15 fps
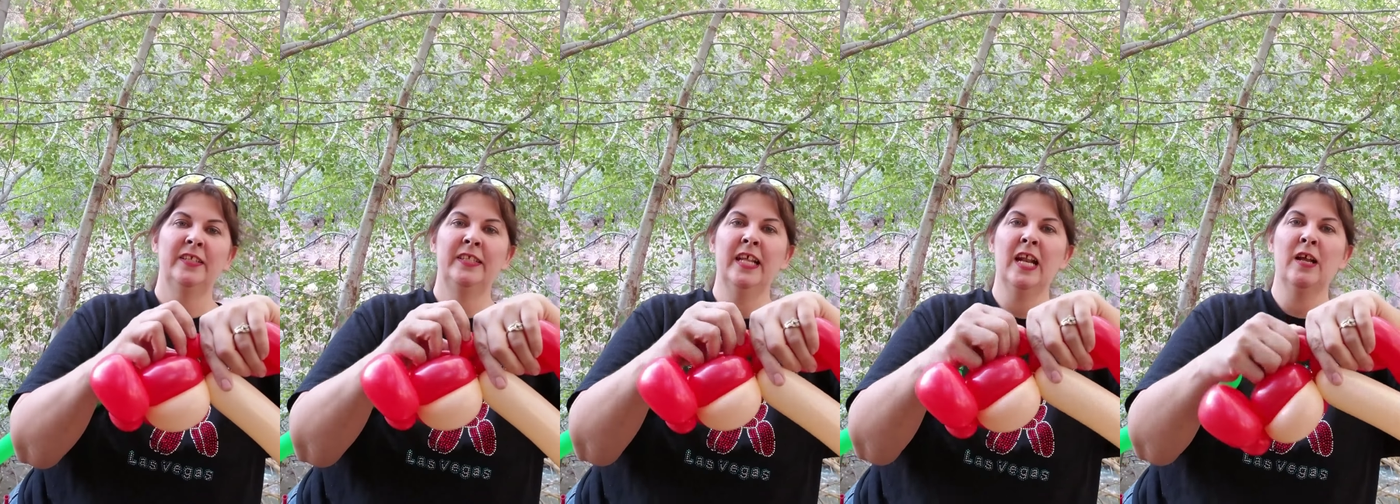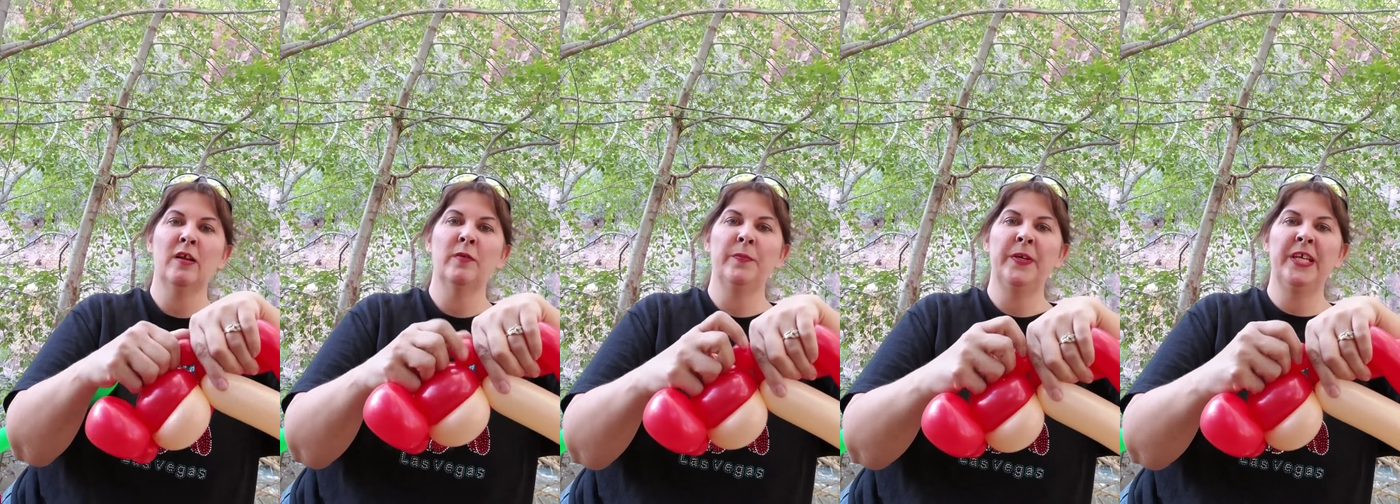Then I'm
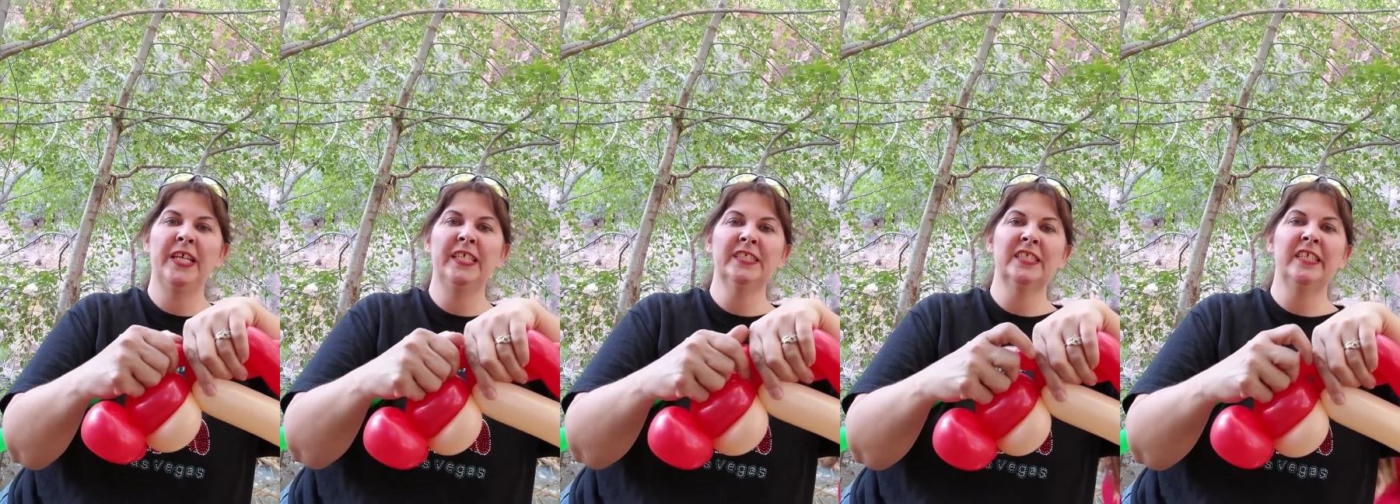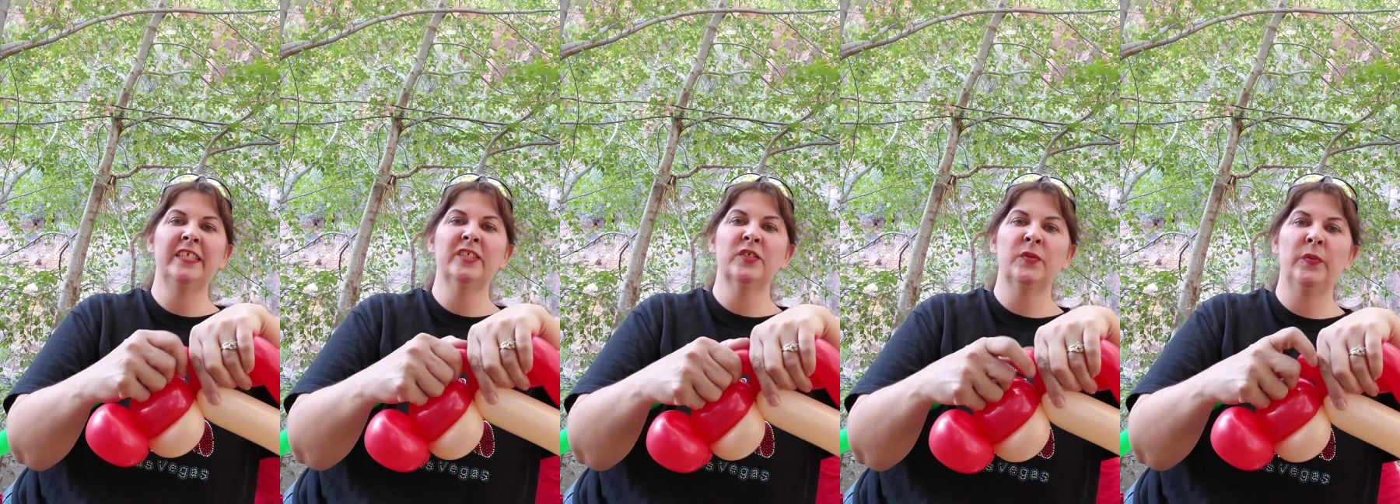going to pinch
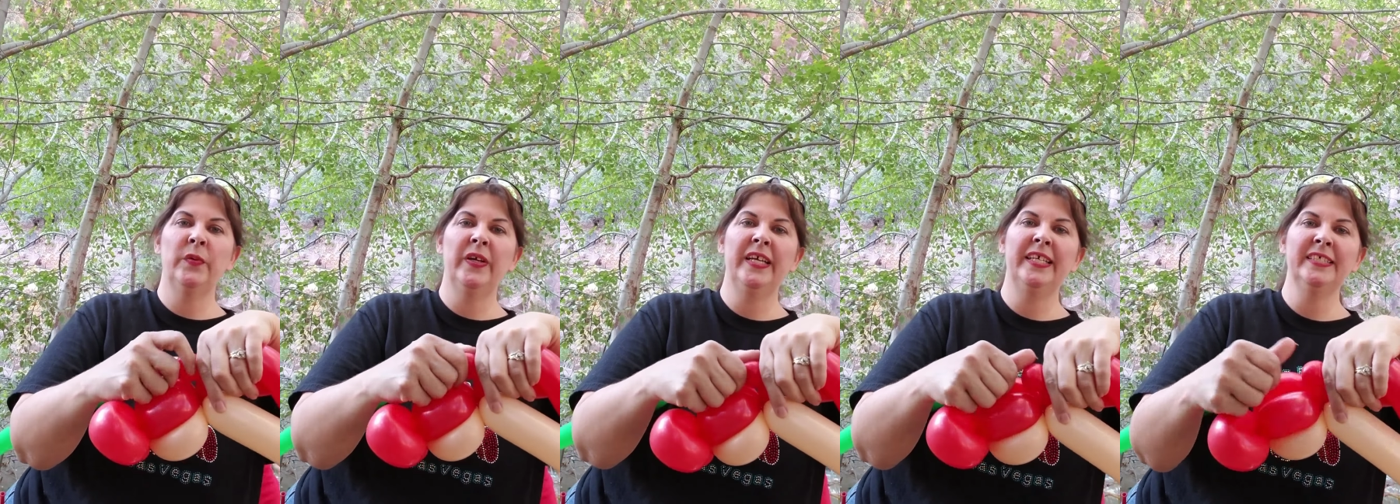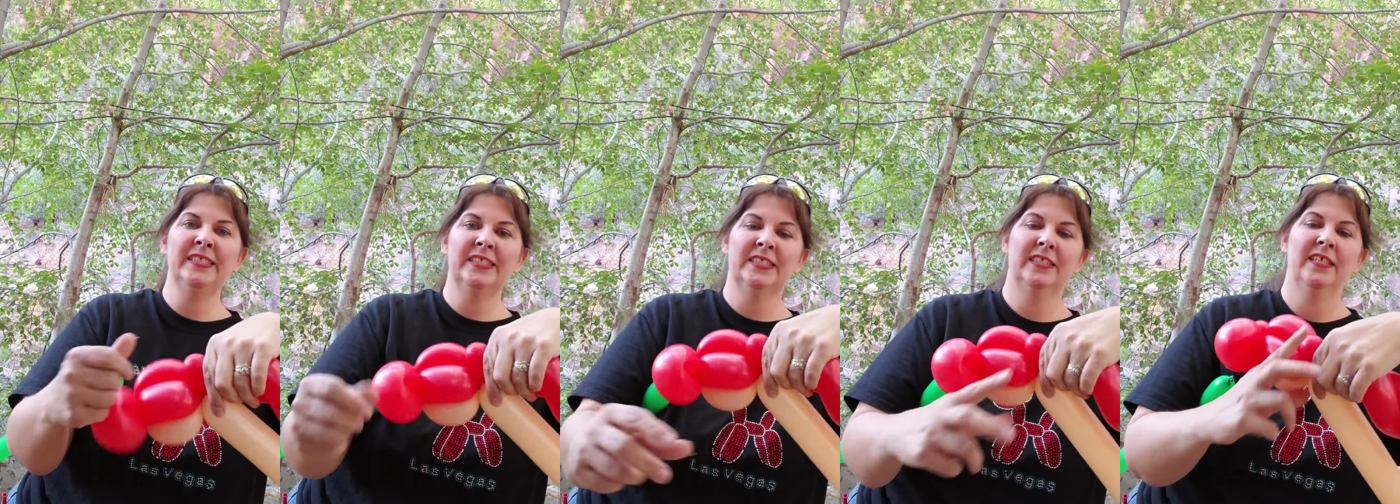and
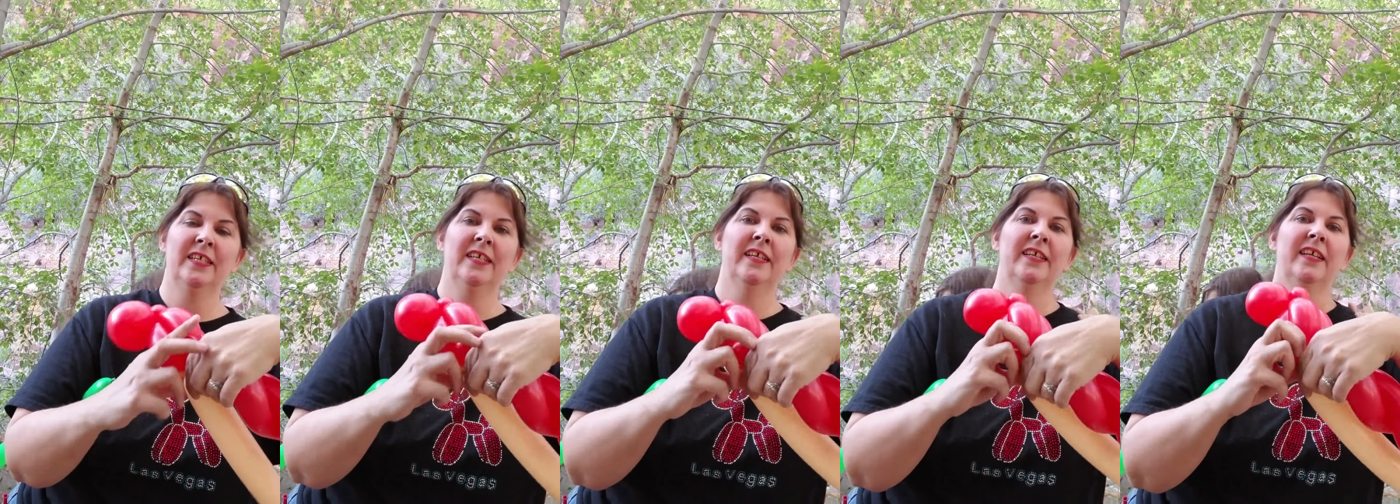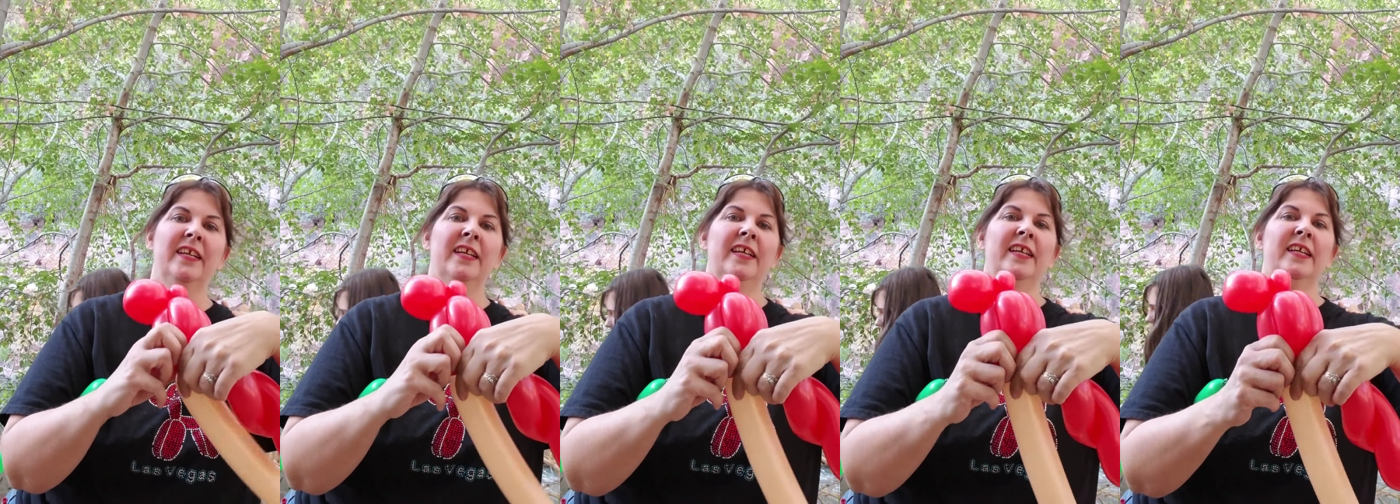twist
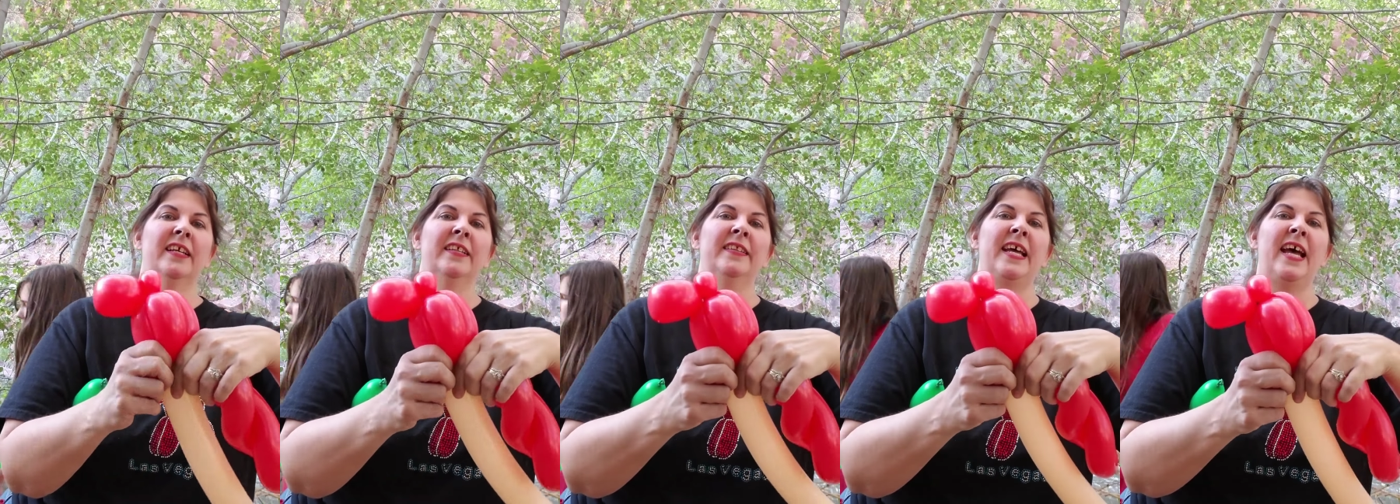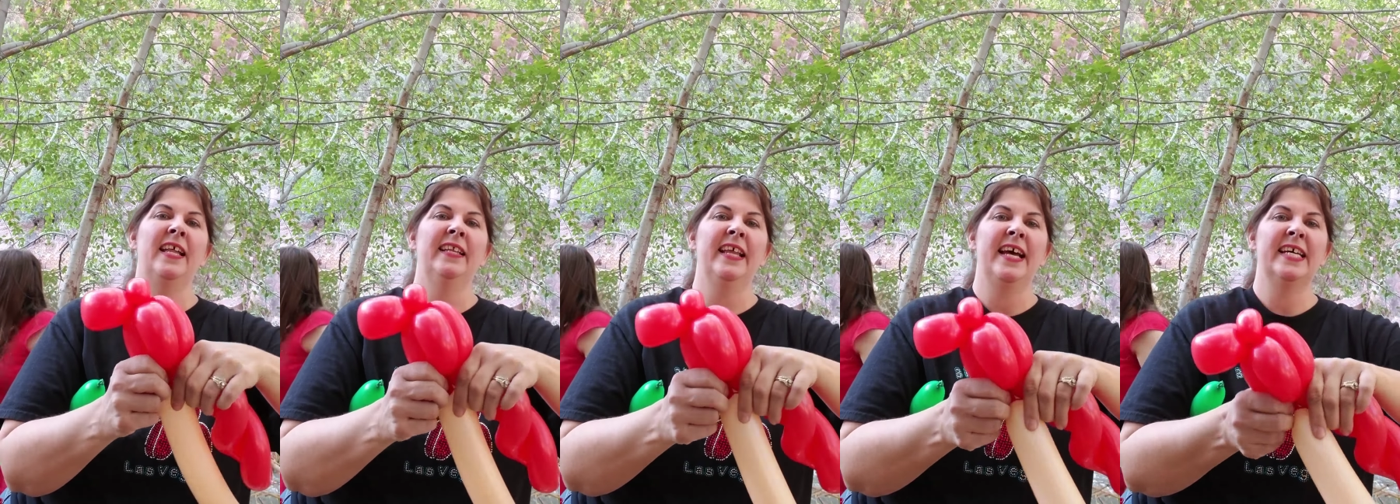
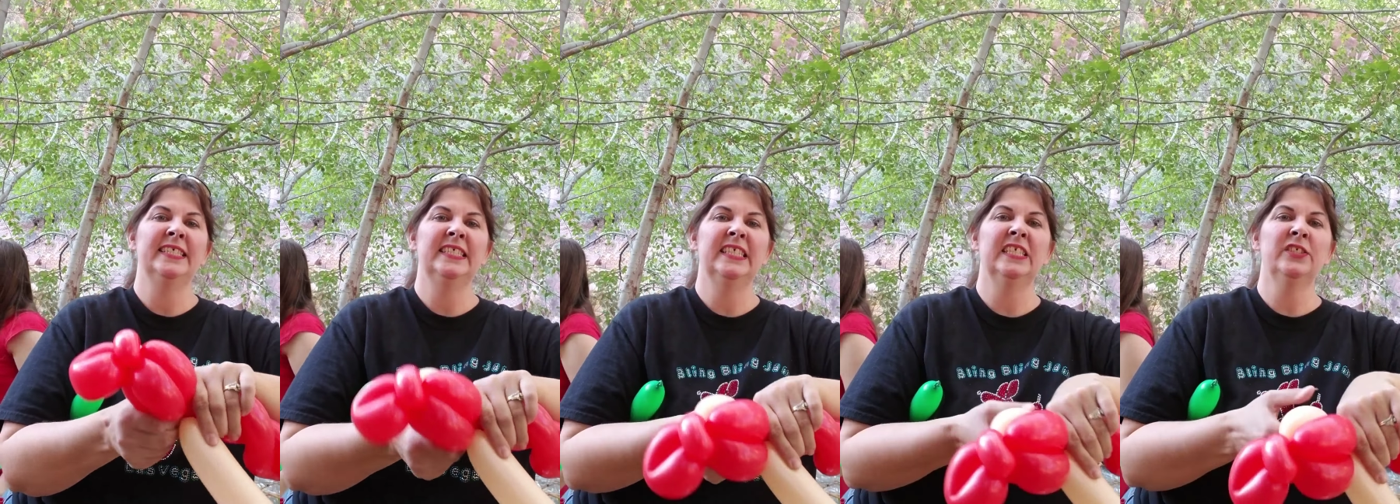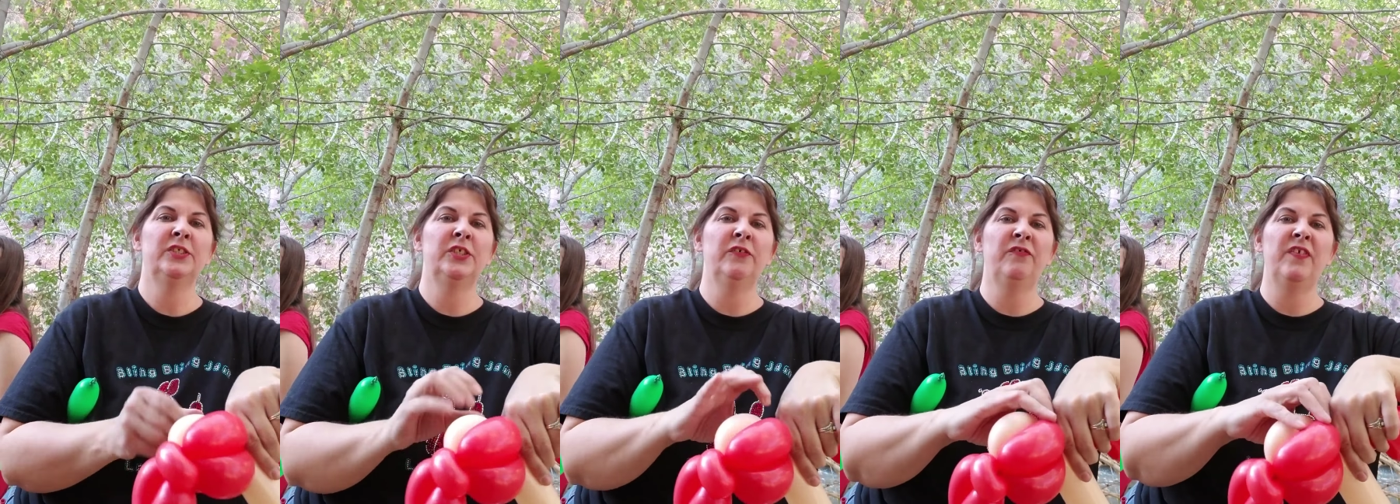that last little
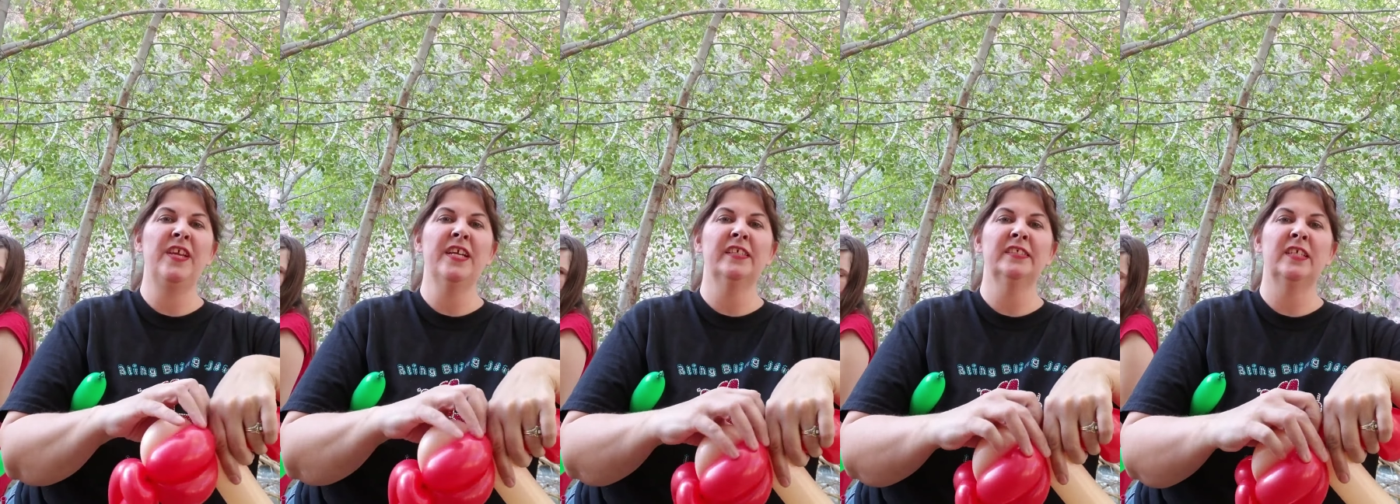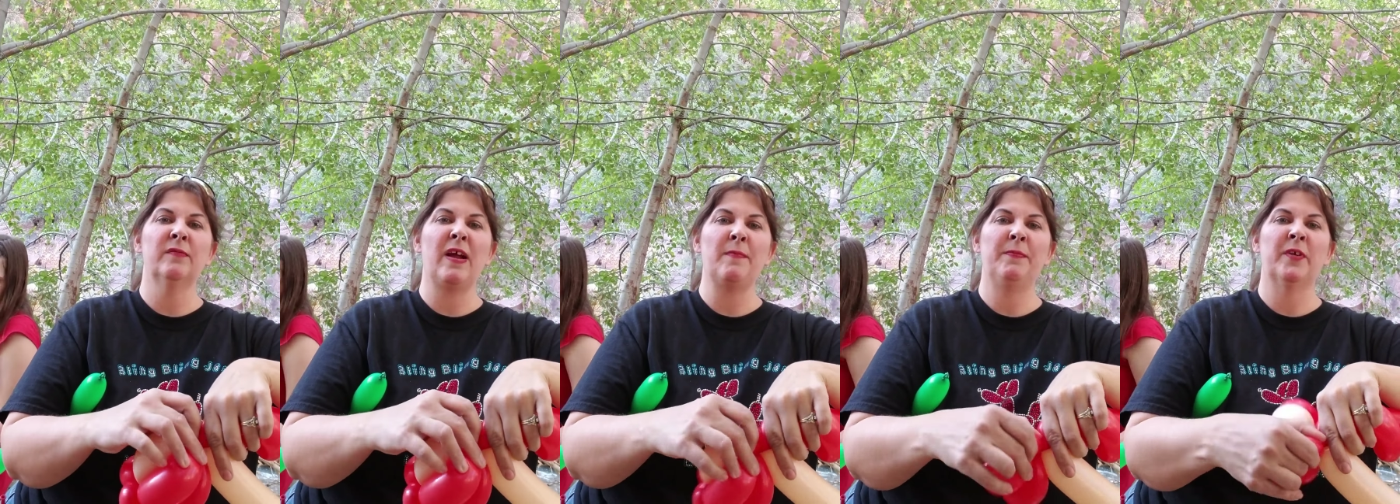two fingers
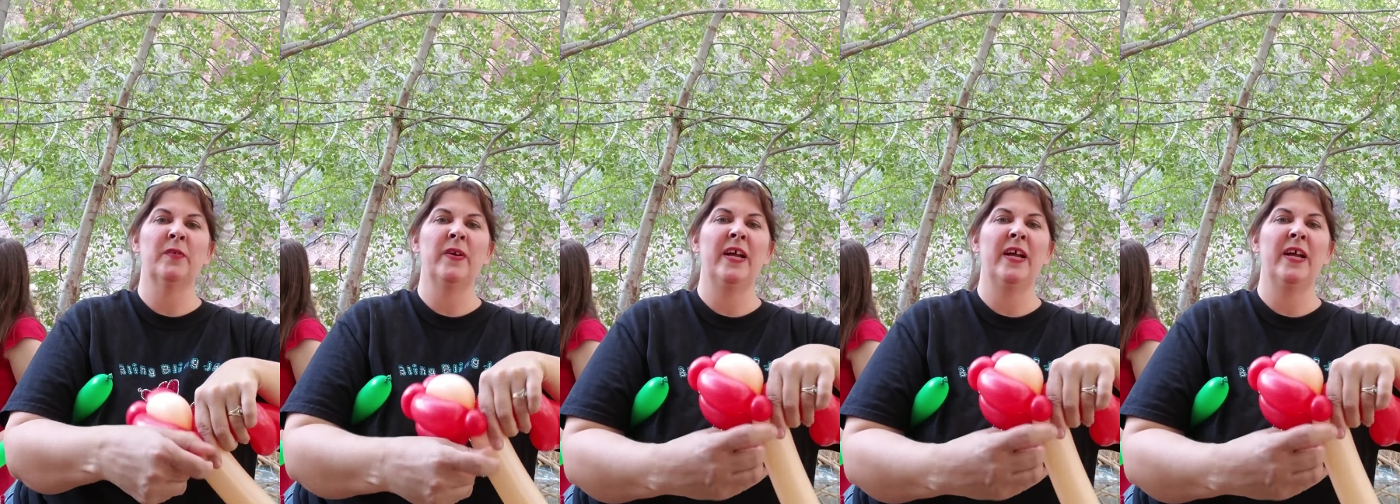and wrap it